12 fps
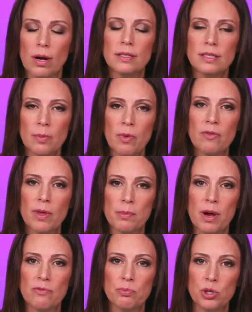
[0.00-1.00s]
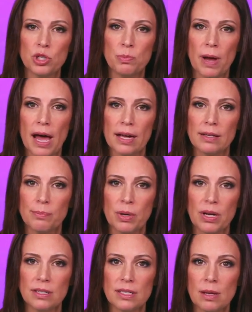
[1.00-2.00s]
some of them have pushed back,
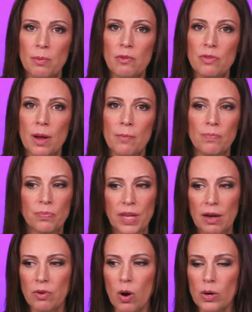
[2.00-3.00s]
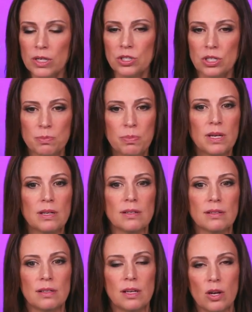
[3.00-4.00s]
but some of them have always just
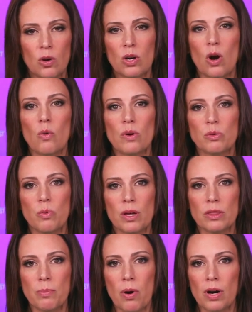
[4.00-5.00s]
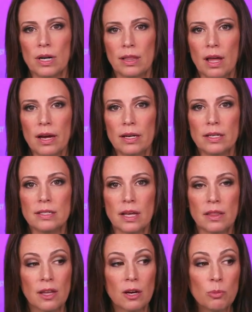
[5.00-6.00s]
been, go with what the party line is.
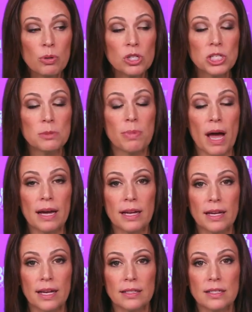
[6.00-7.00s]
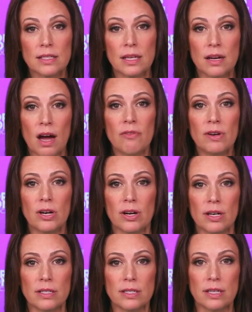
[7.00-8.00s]
And they're pushing back against the
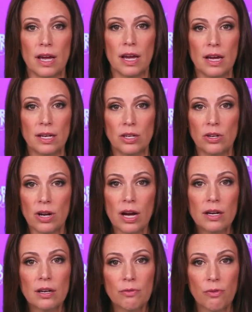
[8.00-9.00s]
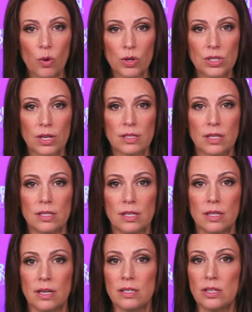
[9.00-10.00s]
governor and saying, you're not going to force us
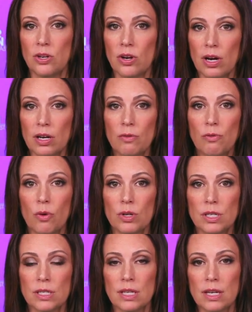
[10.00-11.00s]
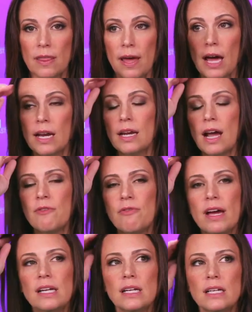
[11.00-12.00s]
into this and you're not going to force us into that. And I
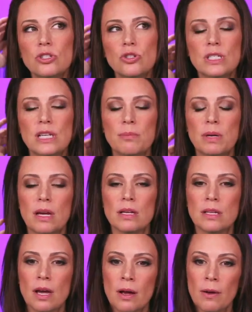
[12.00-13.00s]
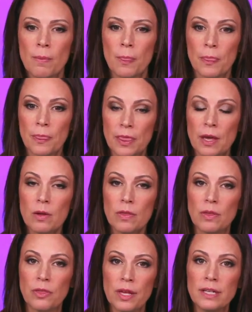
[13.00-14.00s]
find it interesting because
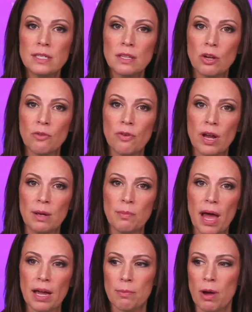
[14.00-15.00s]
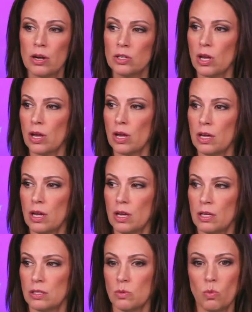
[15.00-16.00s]
the things that they're fighting back about
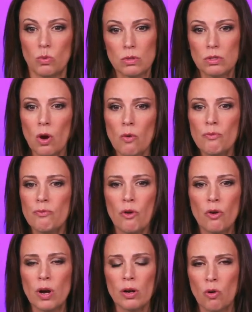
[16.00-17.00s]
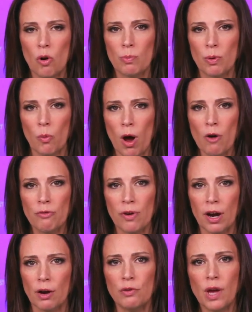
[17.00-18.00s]
is don't vote on corporate
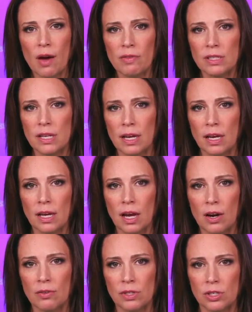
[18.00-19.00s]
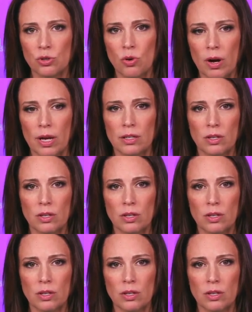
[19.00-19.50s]
welfare if you haven't taken care of Detroit.